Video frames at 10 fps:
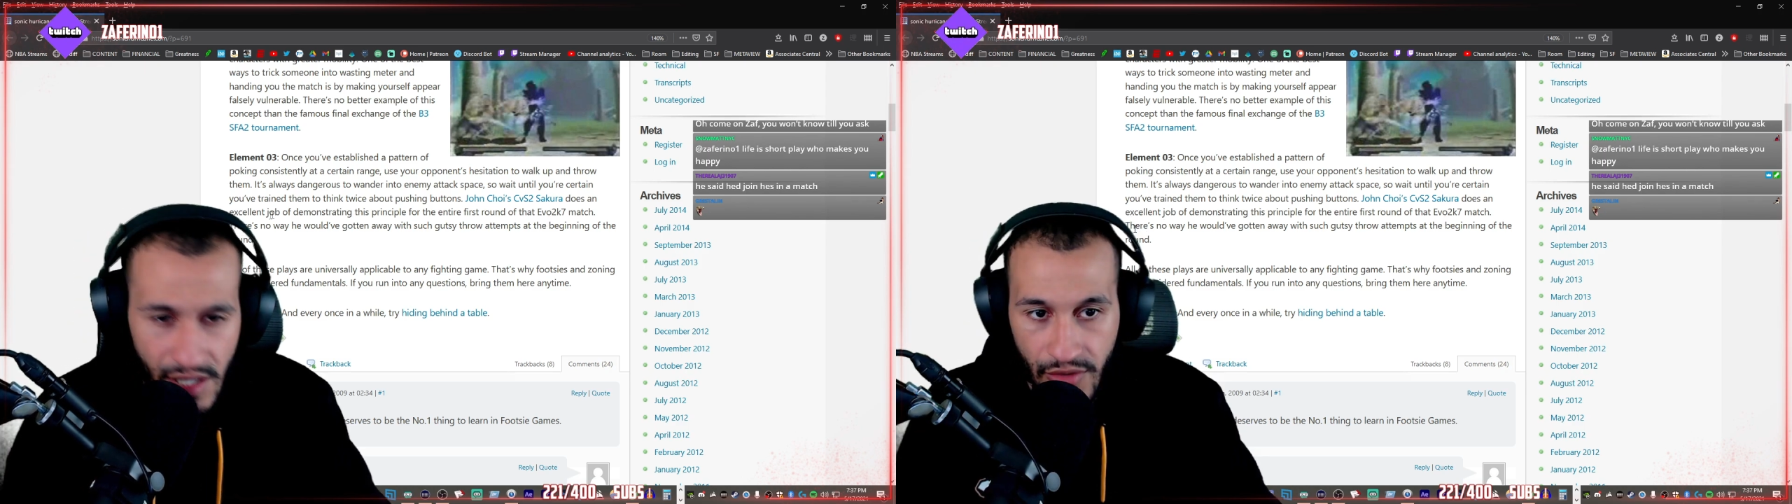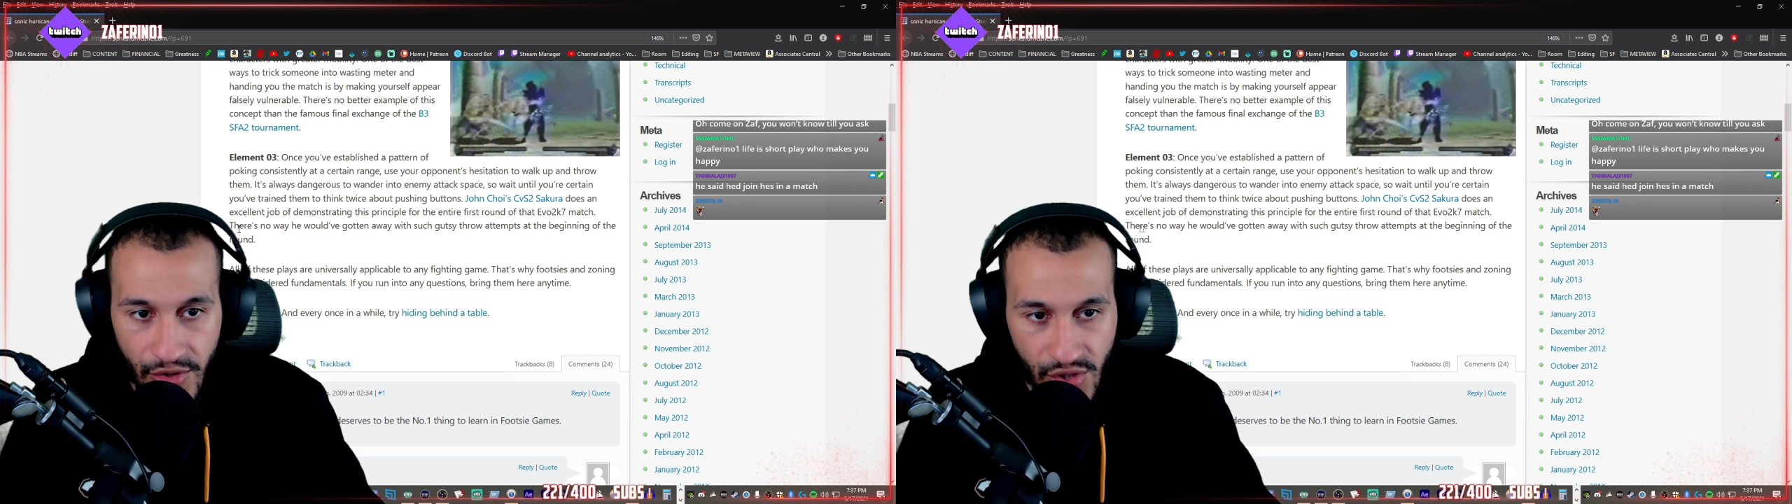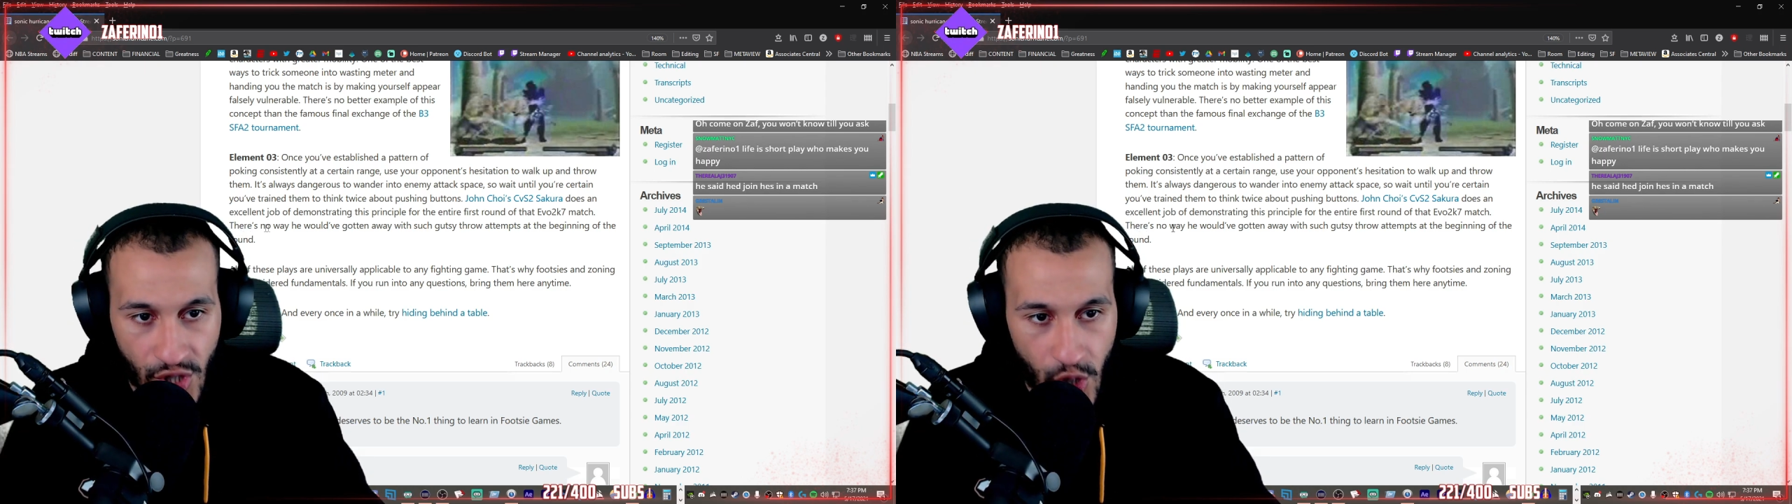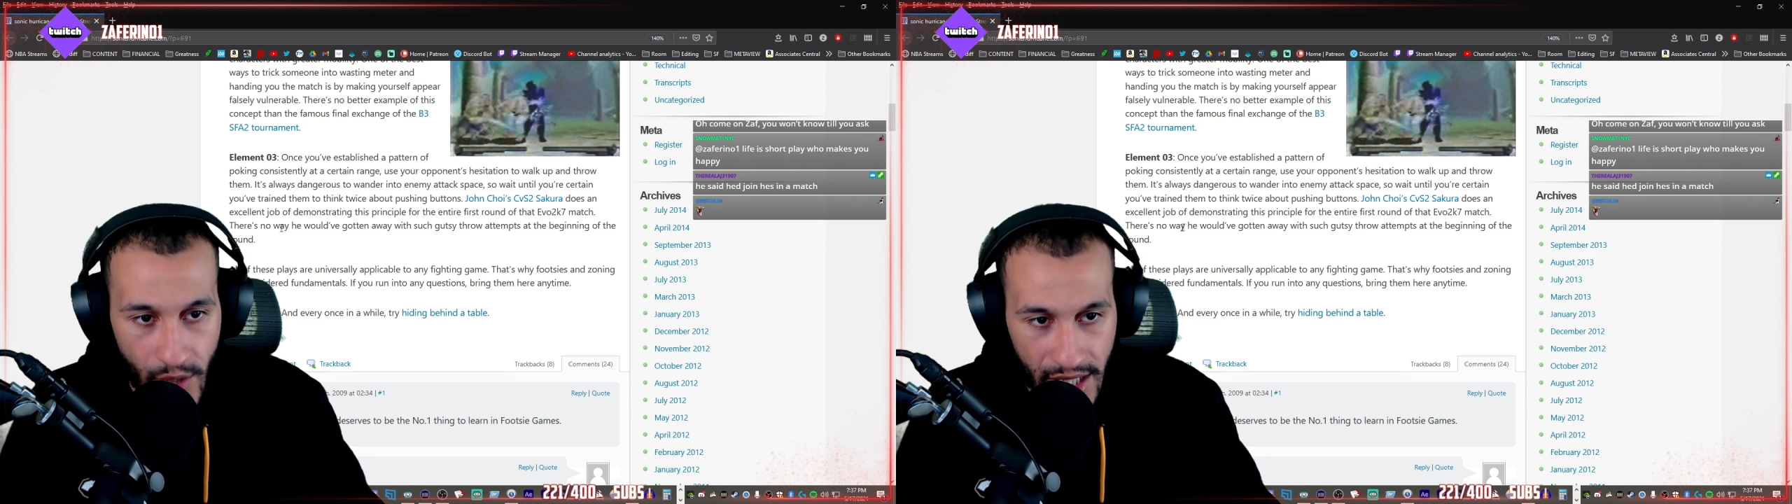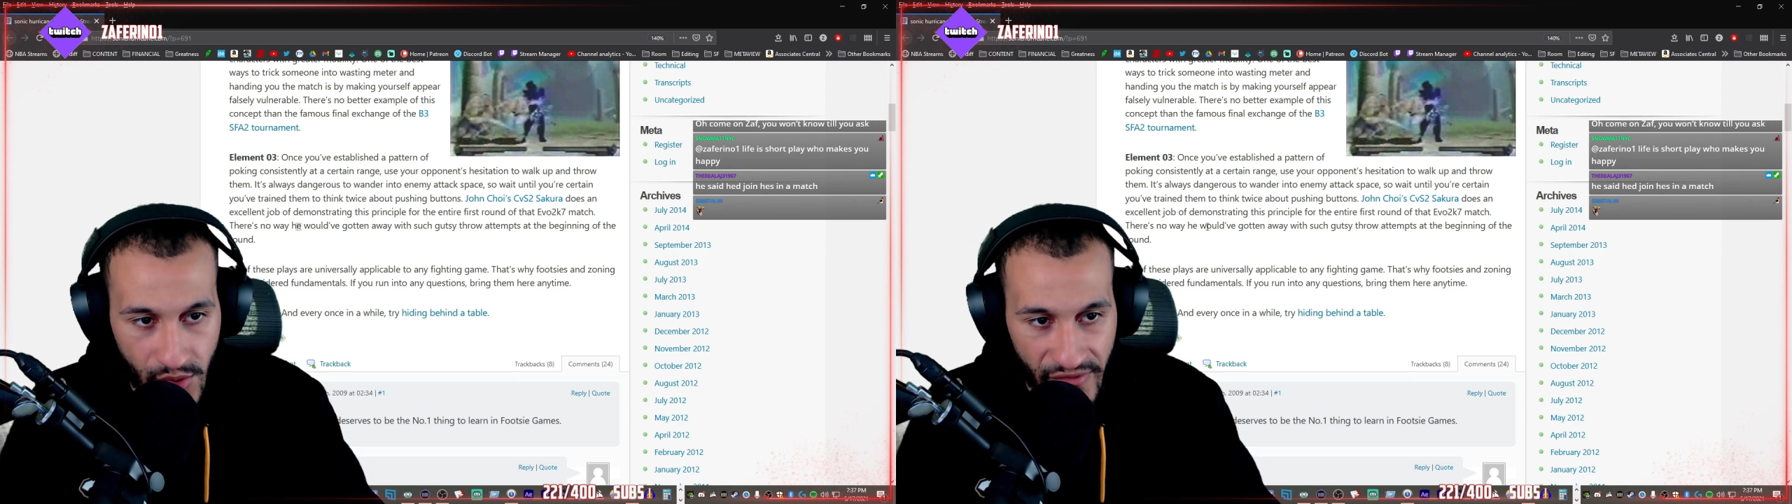There's no
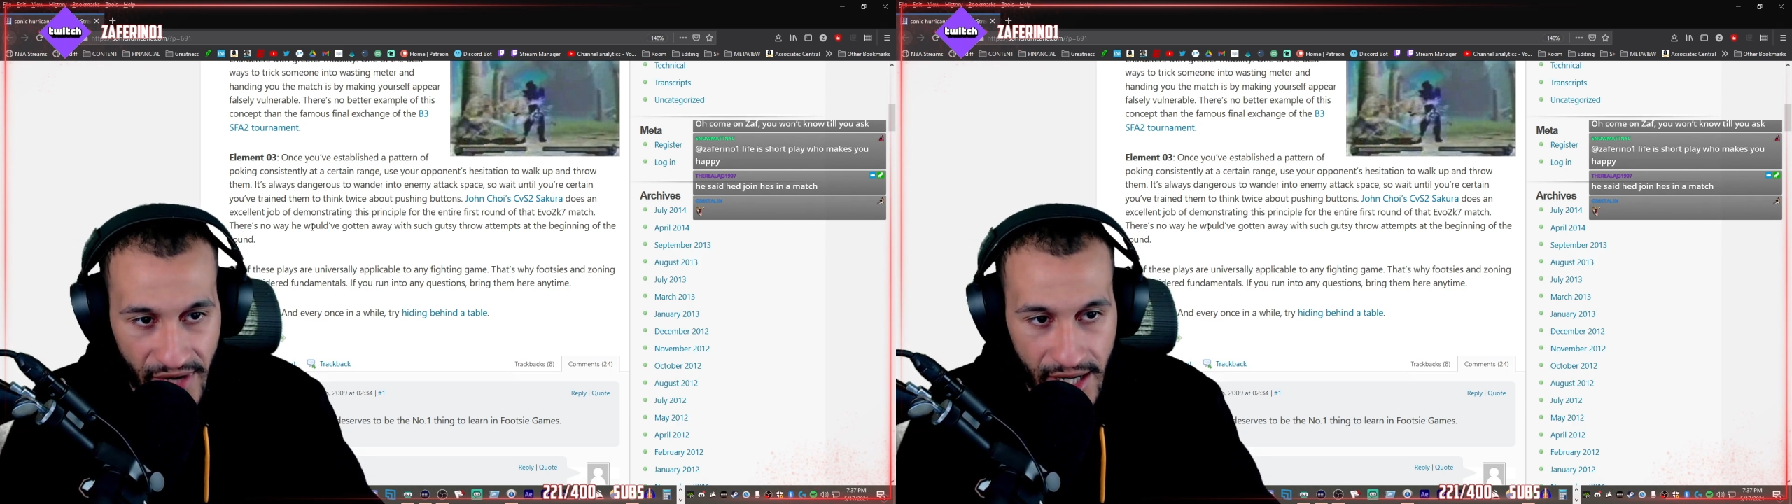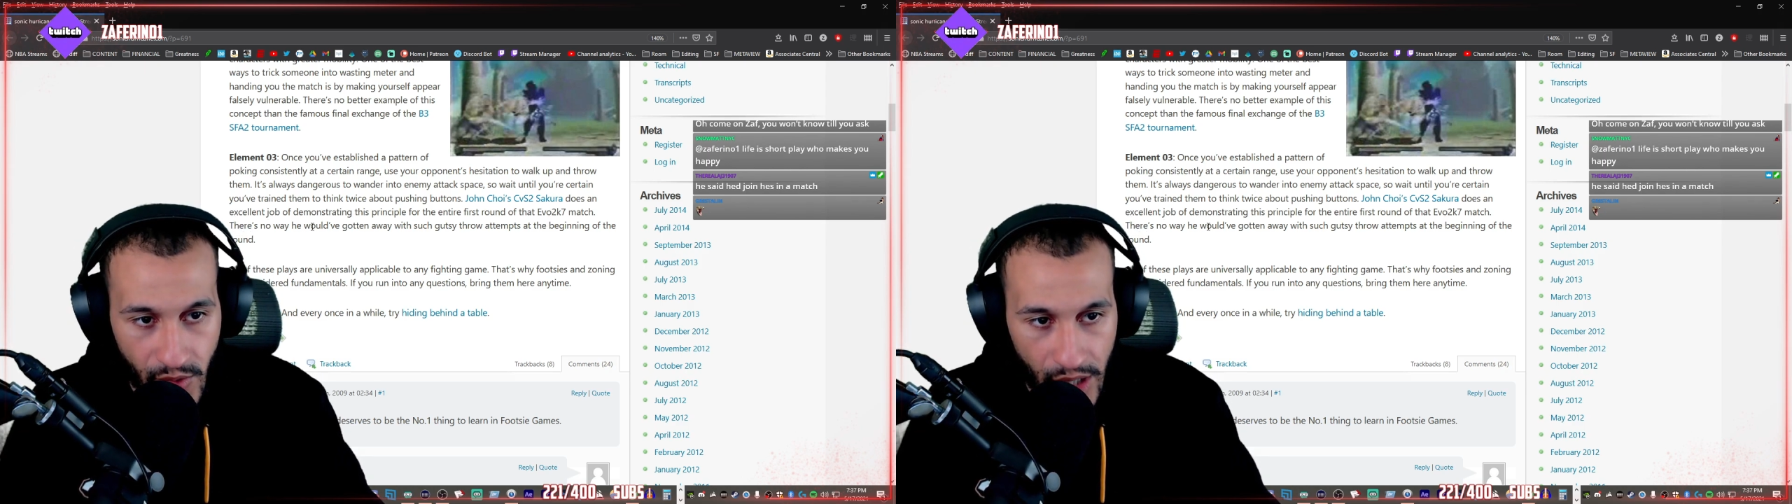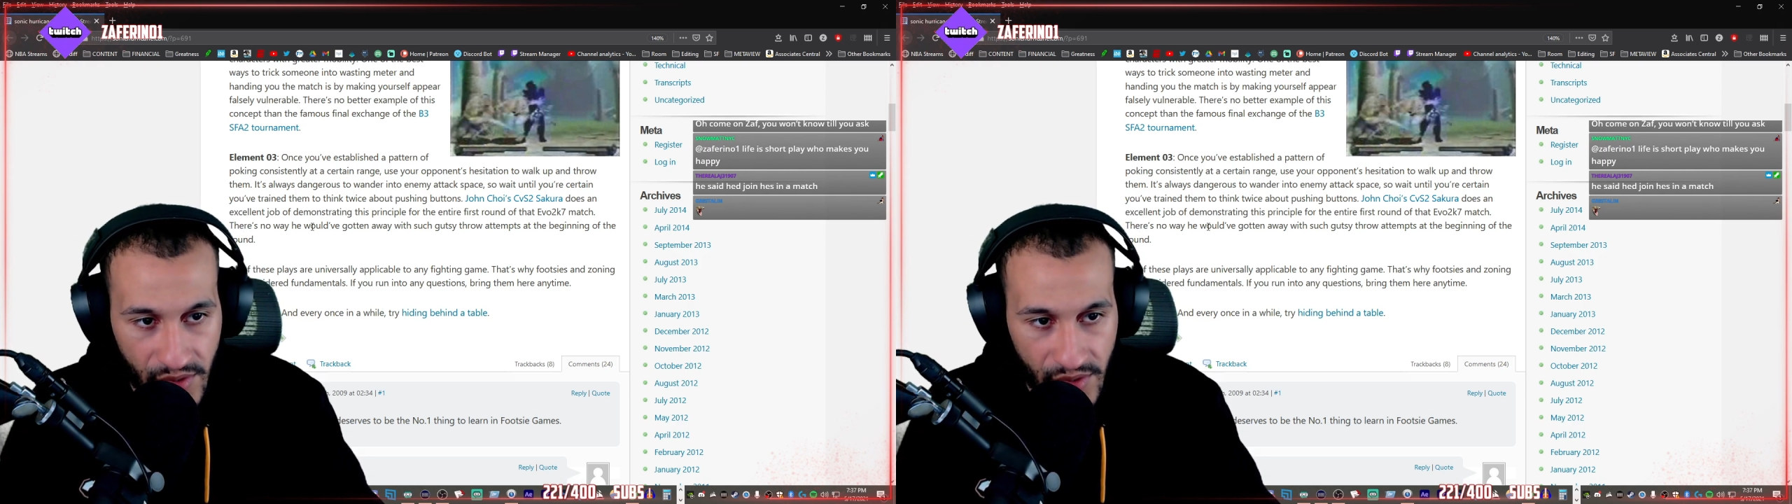way he would have gotten away